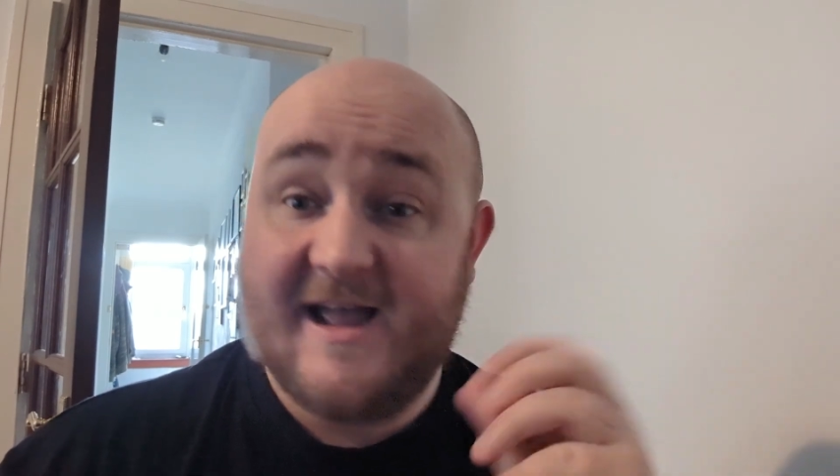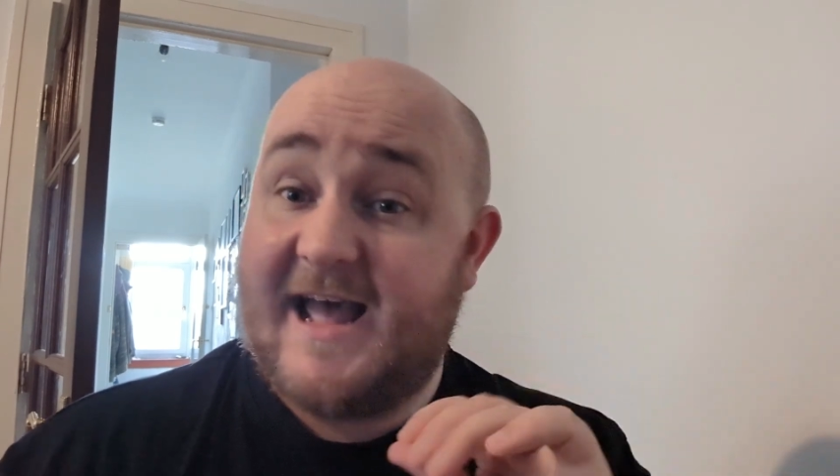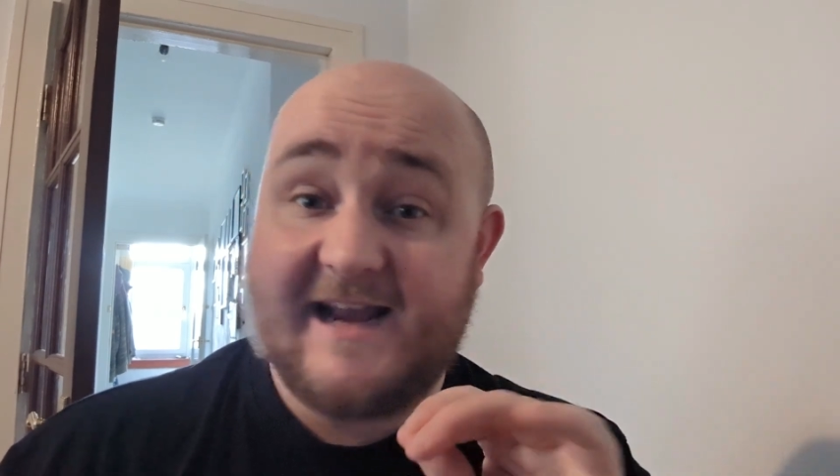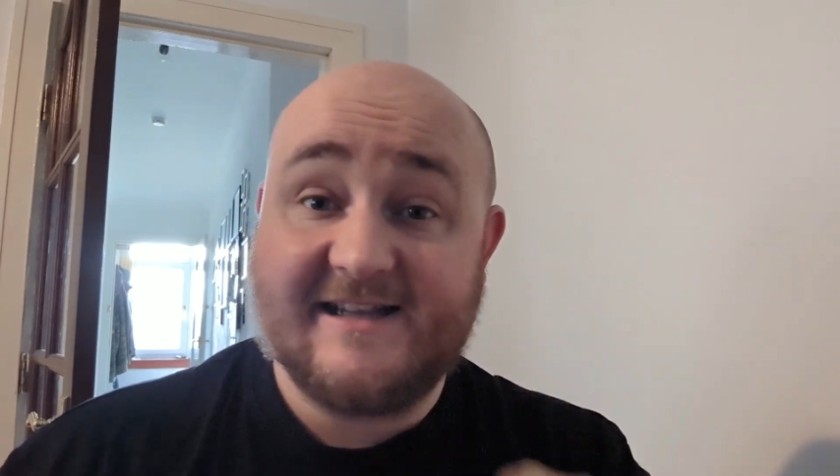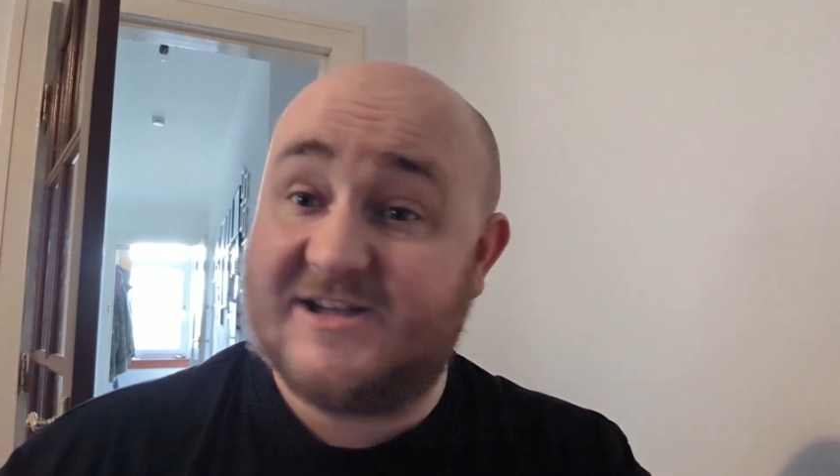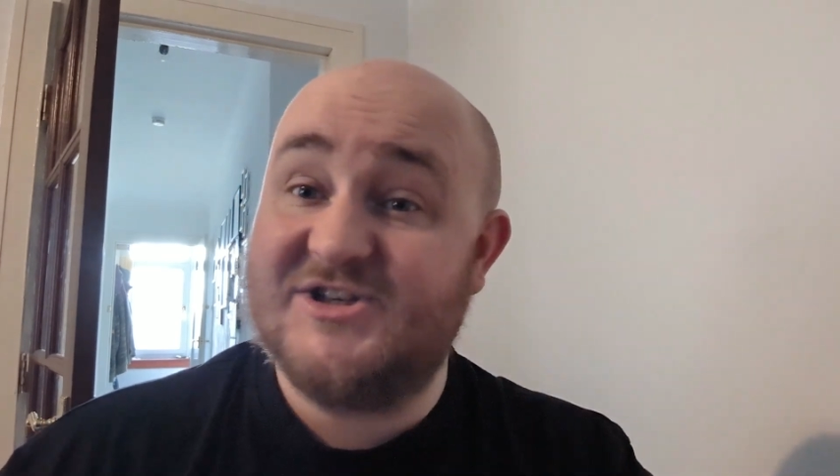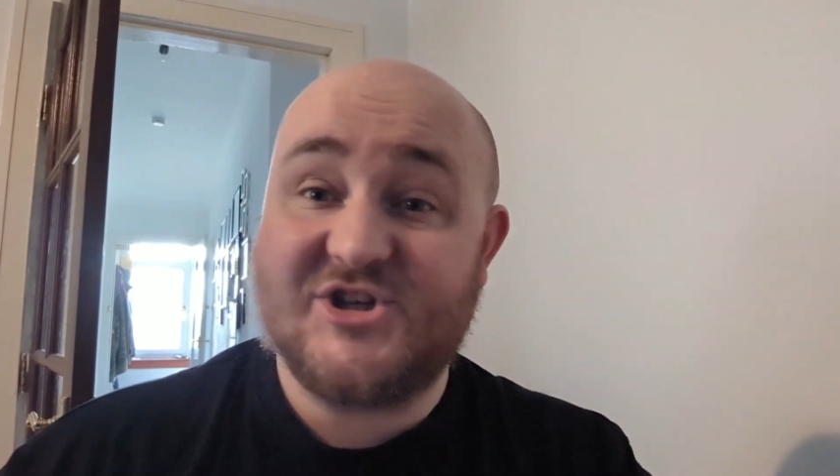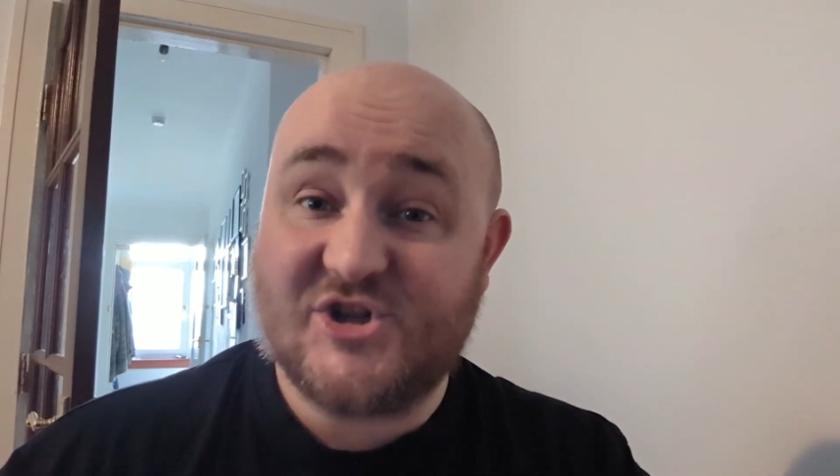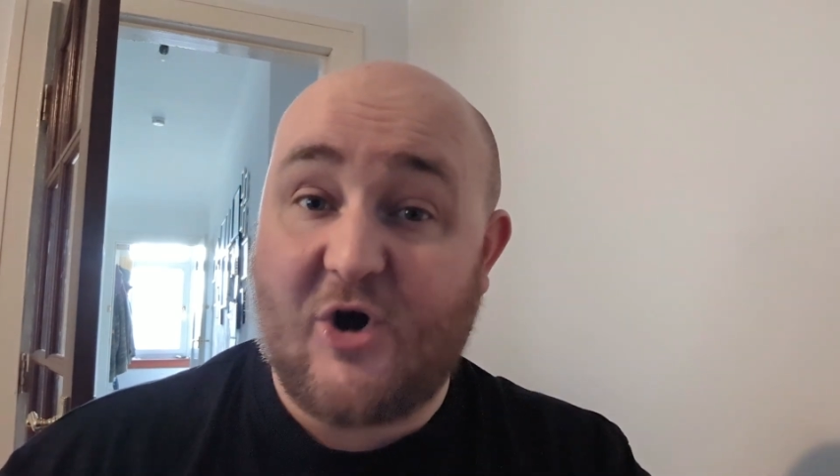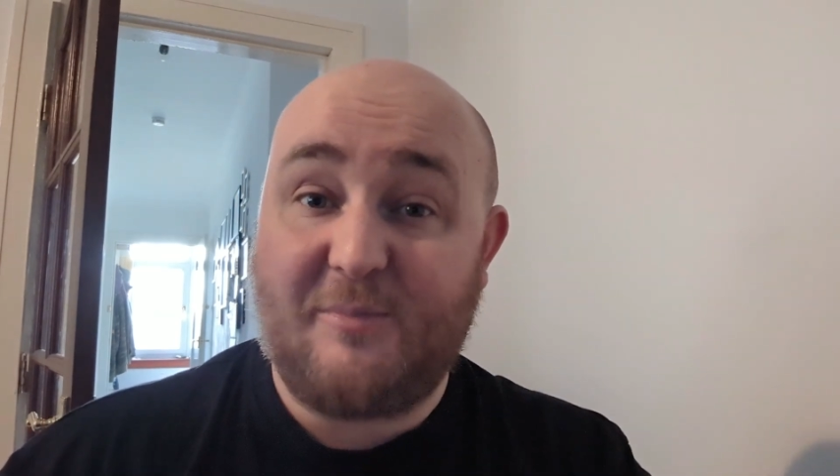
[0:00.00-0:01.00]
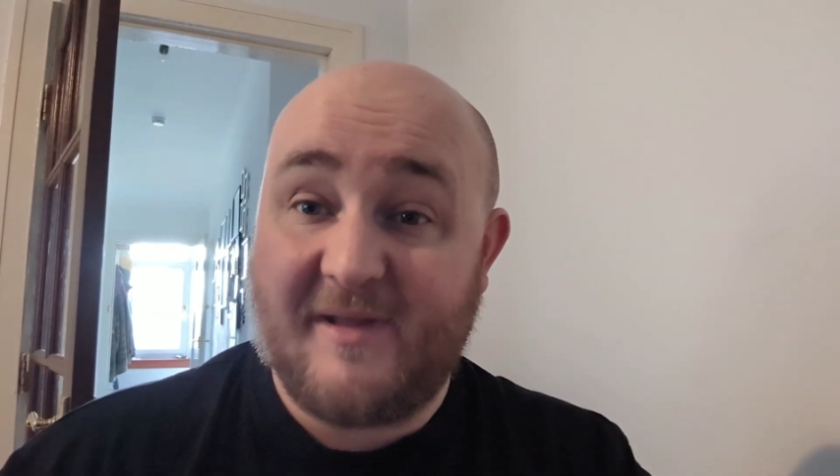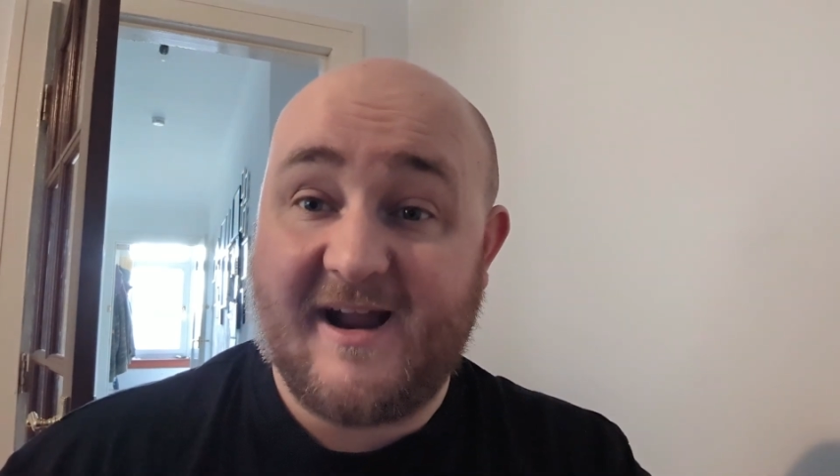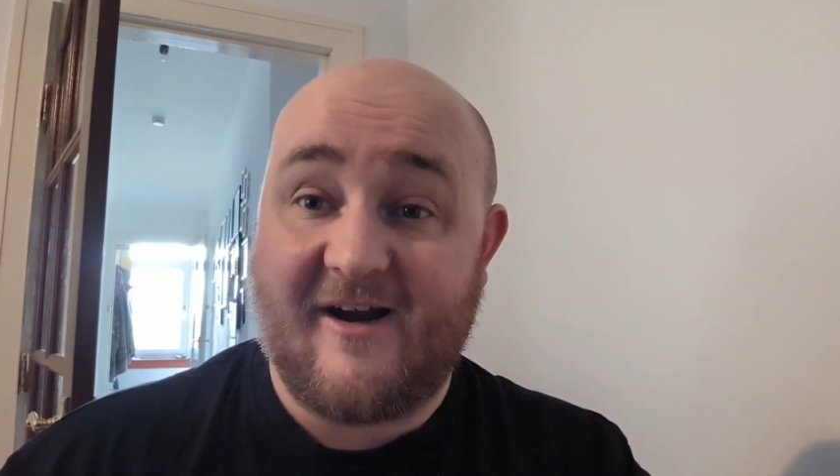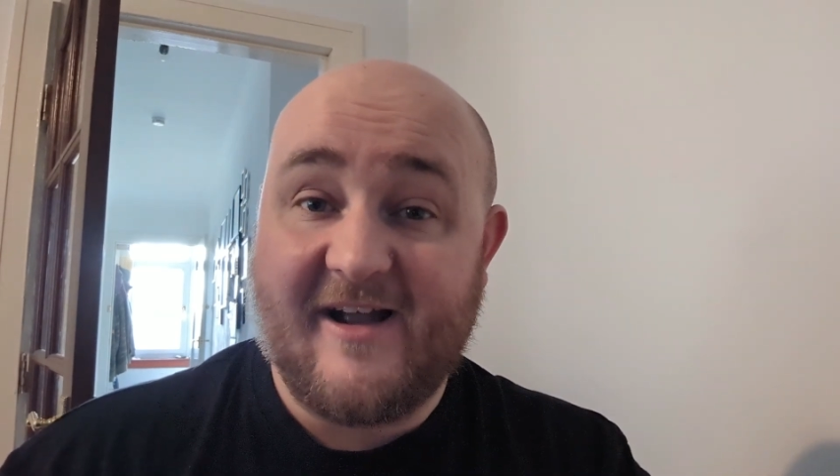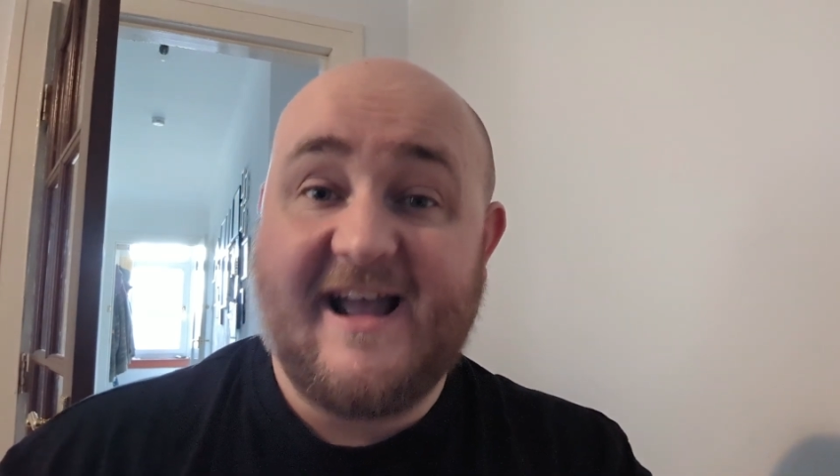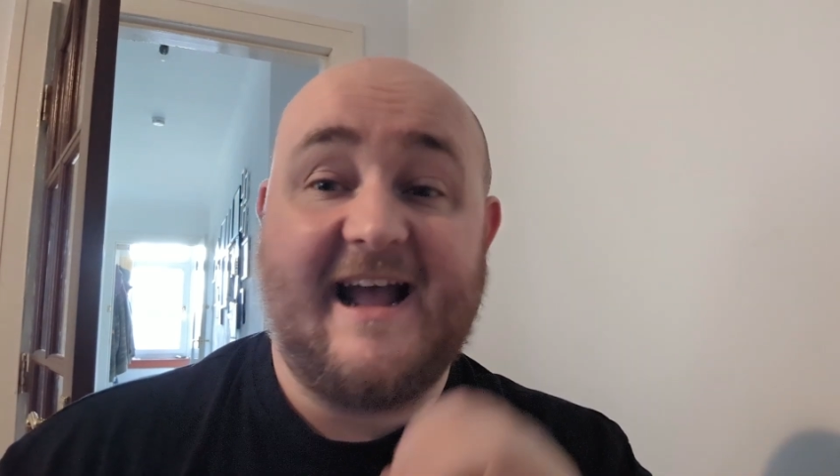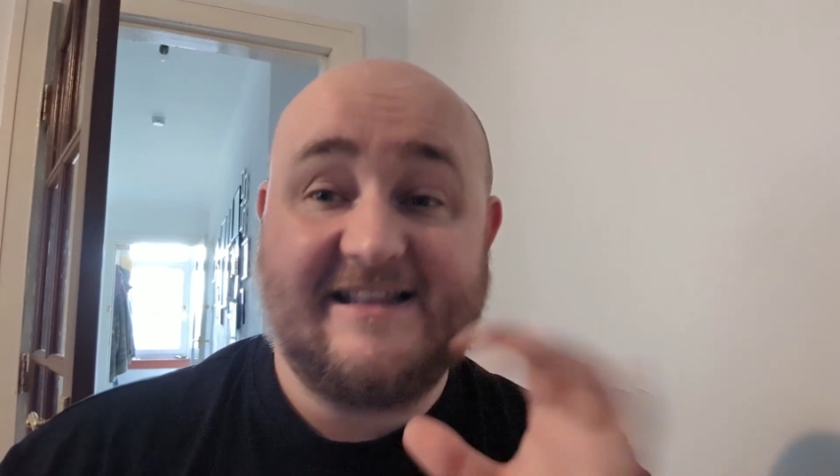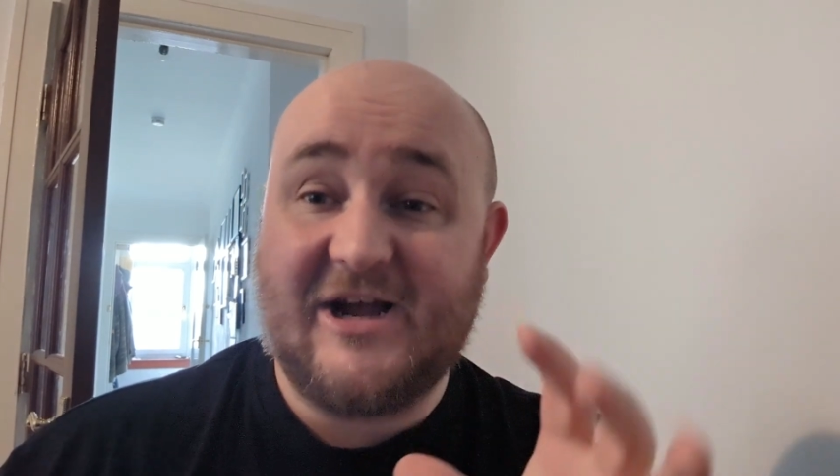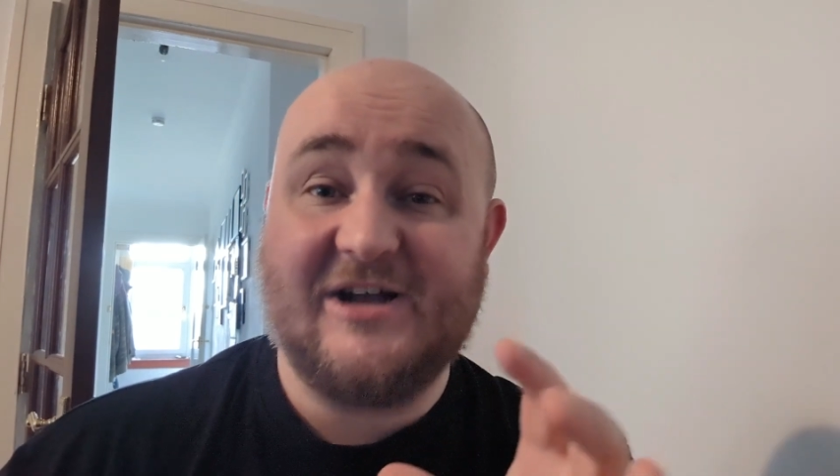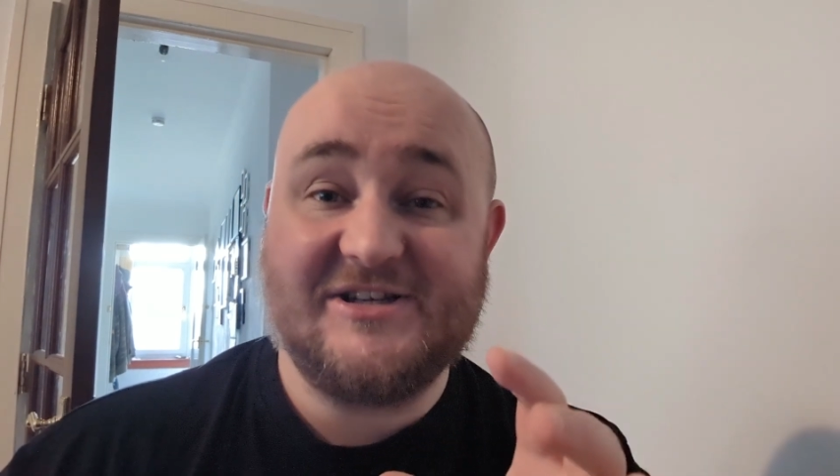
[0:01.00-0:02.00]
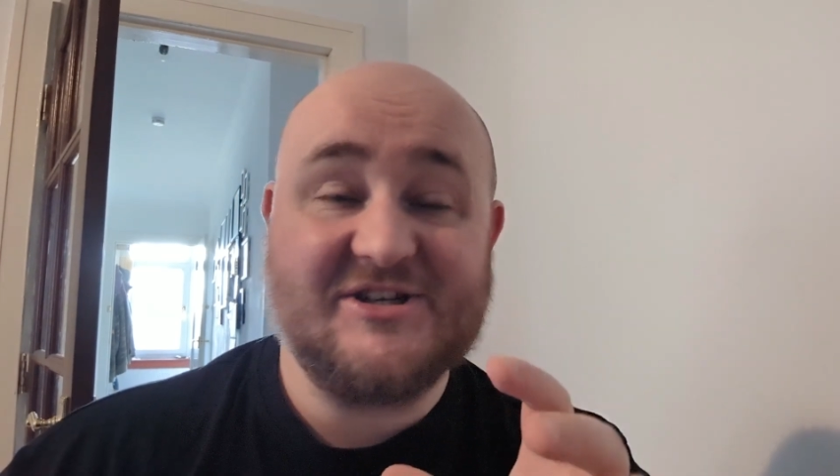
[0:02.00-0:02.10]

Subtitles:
And it doesn't stop there. It doesn't